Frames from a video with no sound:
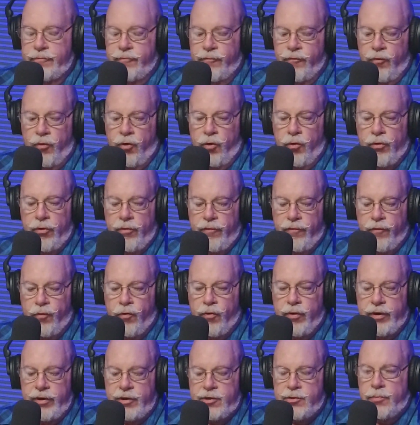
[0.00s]

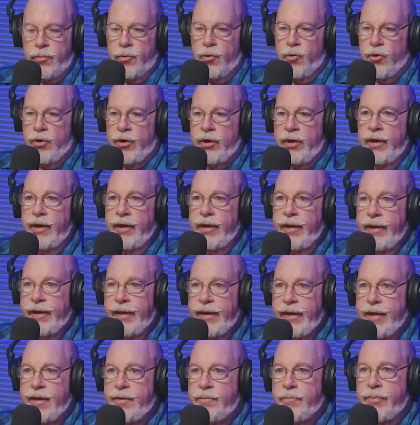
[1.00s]
Ford Explorer
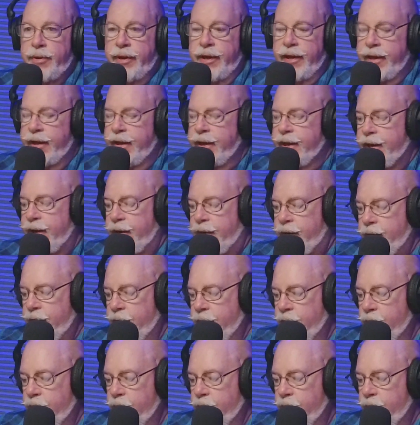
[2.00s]
in pink. And